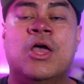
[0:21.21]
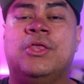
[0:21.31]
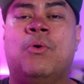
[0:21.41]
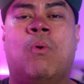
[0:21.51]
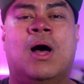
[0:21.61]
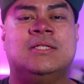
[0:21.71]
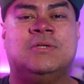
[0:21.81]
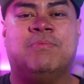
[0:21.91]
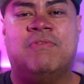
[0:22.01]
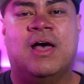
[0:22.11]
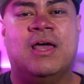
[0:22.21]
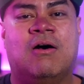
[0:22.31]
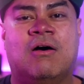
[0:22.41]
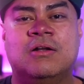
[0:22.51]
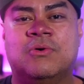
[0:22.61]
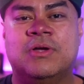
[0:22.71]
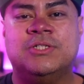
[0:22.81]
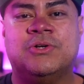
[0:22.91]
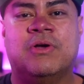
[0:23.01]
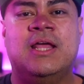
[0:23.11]
You want to provide
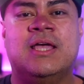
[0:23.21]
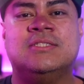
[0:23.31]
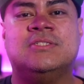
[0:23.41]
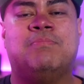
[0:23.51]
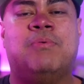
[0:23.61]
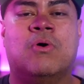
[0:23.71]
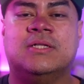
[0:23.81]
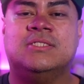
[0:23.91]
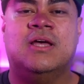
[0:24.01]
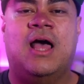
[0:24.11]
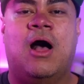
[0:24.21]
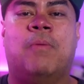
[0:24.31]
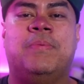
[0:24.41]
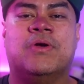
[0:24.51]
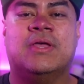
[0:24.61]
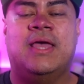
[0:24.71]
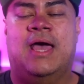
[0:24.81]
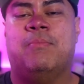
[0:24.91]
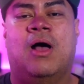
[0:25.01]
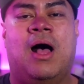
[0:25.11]
ongoing training and support to help your
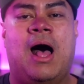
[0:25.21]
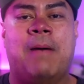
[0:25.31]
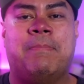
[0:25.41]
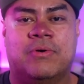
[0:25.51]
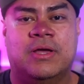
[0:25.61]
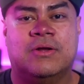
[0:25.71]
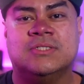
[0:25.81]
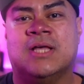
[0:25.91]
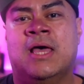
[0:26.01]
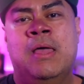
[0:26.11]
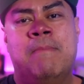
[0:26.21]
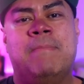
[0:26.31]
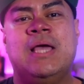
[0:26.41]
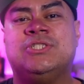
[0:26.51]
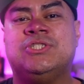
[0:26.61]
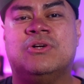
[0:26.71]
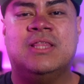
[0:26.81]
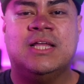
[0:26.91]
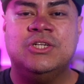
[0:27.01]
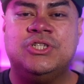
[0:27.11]
camera operators. Make sure
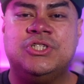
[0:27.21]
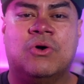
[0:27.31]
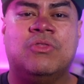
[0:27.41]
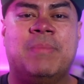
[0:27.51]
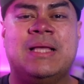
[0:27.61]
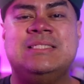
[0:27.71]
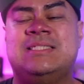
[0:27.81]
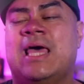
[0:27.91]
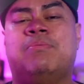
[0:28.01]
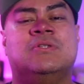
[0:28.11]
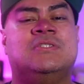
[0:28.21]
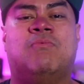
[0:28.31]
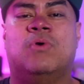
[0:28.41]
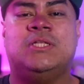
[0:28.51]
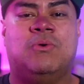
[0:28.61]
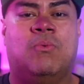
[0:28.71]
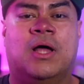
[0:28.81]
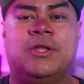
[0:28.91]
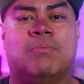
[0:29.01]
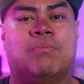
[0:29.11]
that you show them examples of what you
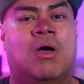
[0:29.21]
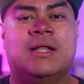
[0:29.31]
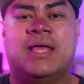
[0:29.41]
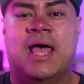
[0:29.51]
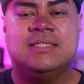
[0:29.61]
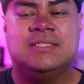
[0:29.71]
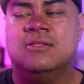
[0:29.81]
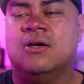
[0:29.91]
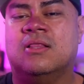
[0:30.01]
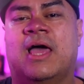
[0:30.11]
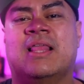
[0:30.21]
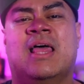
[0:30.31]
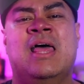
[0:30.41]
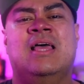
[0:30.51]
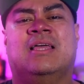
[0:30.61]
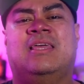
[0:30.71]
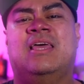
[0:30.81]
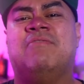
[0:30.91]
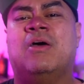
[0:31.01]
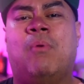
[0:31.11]
want your broadcast to look like.
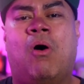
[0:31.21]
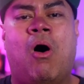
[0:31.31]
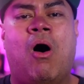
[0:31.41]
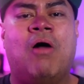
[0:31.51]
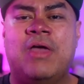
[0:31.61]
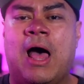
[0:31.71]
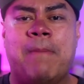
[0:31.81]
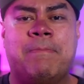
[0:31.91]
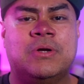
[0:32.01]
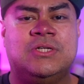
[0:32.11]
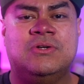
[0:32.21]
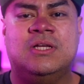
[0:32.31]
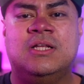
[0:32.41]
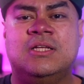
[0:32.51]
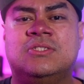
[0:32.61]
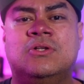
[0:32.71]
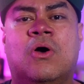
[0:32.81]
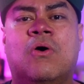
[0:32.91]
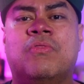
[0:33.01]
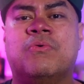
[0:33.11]
Give them all the opportunities to
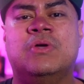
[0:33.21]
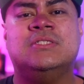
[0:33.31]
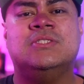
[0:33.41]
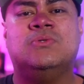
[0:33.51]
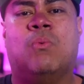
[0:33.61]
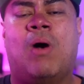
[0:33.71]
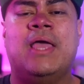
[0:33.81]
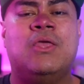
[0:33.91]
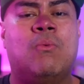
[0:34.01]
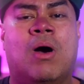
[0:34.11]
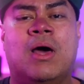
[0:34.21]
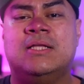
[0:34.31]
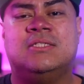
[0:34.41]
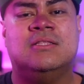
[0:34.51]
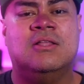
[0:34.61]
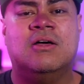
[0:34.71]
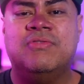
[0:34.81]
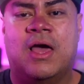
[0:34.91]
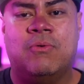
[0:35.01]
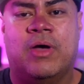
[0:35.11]
know the reasons why you want it to look
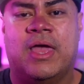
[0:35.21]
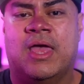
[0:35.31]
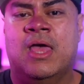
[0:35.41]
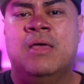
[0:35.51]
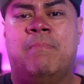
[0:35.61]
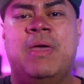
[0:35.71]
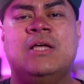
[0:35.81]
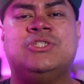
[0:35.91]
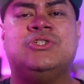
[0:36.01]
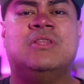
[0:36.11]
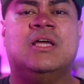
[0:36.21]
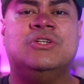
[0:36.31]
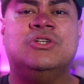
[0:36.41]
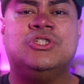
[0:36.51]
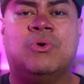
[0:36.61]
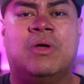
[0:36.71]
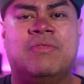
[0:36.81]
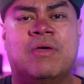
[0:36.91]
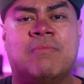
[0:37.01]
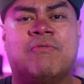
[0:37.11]
that way. Make sure that you're
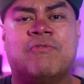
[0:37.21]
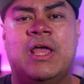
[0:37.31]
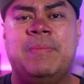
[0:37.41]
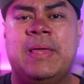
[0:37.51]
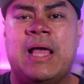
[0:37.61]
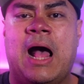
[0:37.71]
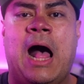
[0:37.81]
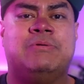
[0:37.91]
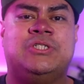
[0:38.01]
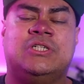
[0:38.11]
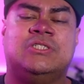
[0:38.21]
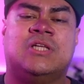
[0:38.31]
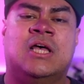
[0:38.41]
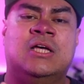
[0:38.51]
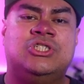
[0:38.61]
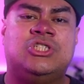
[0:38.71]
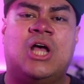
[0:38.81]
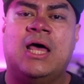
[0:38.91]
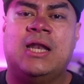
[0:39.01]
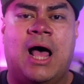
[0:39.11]
showing them framing options,
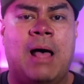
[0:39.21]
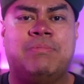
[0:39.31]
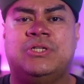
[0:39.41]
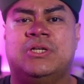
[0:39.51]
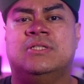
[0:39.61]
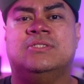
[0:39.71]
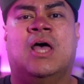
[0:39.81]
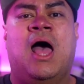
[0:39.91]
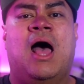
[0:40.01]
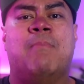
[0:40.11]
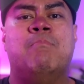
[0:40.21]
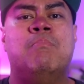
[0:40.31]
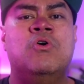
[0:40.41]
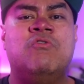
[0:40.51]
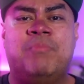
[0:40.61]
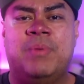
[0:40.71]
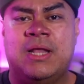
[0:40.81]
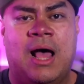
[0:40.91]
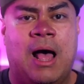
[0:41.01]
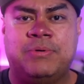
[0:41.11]
shot options,
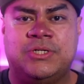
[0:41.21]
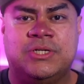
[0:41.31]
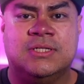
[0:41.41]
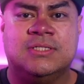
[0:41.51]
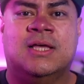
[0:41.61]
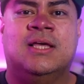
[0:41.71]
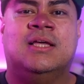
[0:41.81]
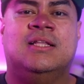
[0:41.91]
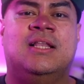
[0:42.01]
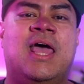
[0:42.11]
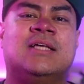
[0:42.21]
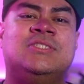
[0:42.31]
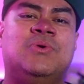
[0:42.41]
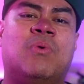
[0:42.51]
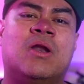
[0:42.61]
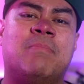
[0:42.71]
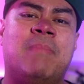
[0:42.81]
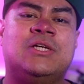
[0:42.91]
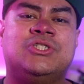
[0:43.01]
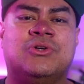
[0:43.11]
movement options. Next, you want to
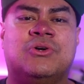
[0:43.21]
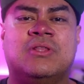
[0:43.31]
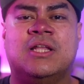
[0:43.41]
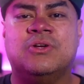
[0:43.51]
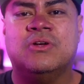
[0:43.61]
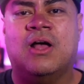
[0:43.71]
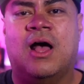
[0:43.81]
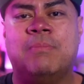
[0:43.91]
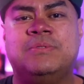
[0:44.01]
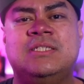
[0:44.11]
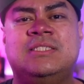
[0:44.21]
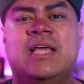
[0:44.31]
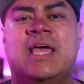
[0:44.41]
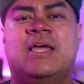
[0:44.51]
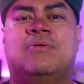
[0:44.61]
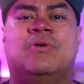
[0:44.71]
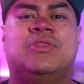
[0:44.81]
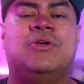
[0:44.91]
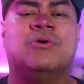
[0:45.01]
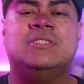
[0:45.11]
make sure that you're up to date
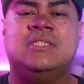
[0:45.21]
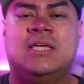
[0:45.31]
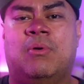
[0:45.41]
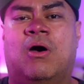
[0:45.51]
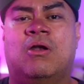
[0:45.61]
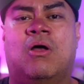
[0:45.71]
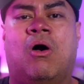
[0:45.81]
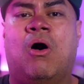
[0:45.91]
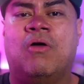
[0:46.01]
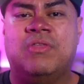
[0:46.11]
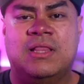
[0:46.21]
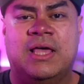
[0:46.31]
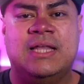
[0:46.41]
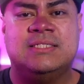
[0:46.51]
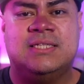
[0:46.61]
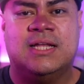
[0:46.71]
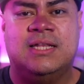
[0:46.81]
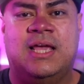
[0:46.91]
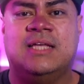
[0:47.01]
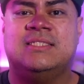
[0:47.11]
with your team on all the latest
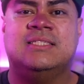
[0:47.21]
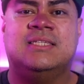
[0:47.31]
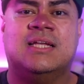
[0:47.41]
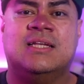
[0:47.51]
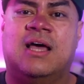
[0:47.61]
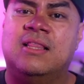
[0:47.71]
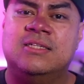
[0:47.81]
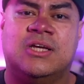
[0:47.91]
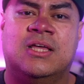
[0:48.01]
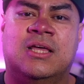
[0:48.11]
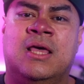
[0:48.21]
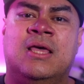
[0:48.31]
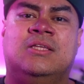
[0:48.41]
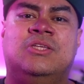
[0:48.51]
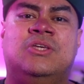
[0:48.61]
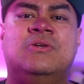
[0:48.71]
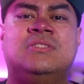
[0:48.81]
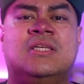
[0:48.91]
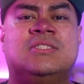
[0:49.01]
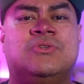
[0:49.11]
techniques and technology.
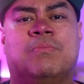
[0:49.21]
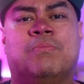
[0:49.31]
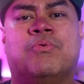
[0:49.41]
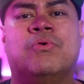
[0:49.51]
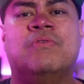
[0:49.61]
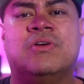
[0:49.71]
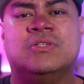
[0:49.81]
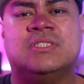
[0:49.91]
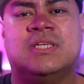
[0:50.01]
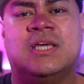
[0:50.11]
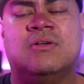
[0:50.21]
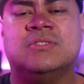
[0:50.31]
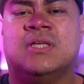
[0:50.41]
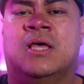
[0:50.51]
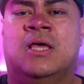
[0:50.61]
Use this to improve their skills.